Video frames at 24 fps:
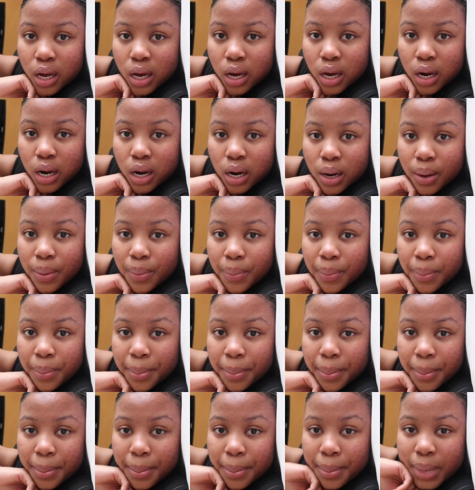
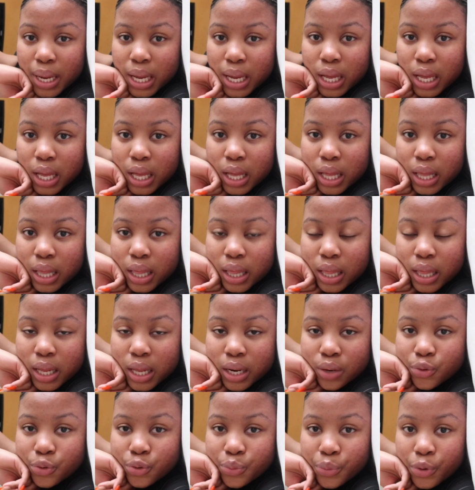Then
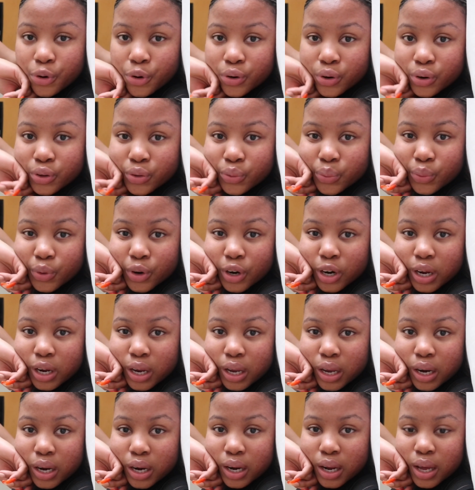tomorrow is work
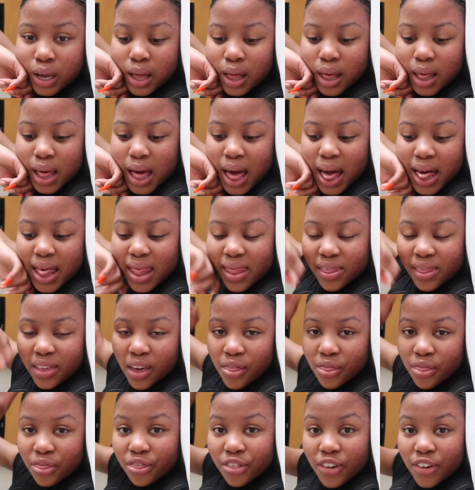again.
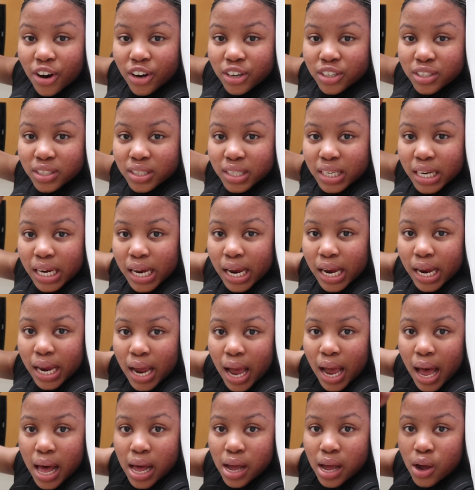Then Thursday,
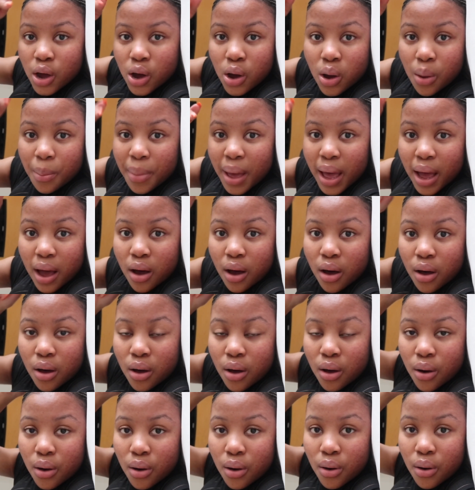I go back
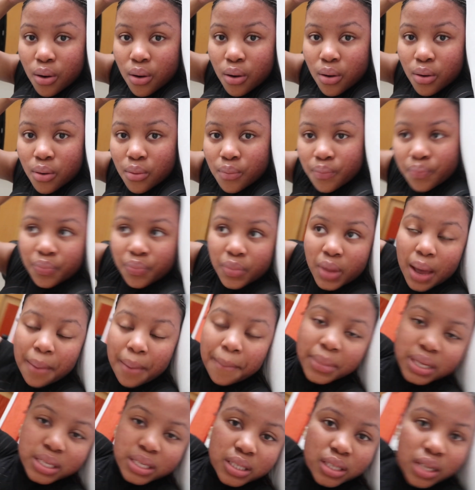home. I
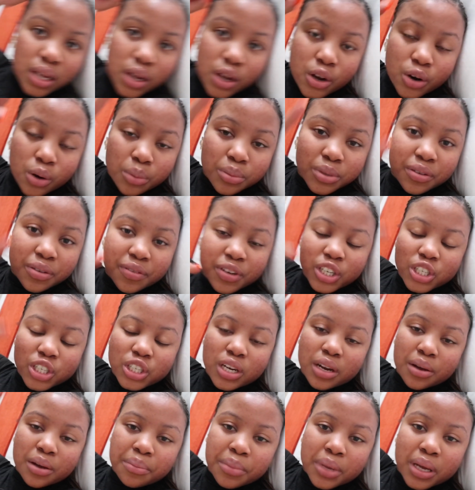must say, an observation
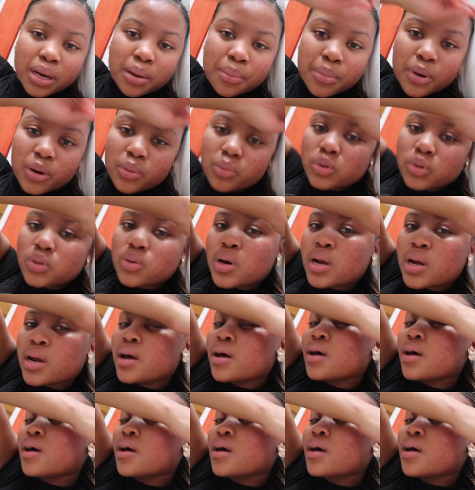I made about Botswana.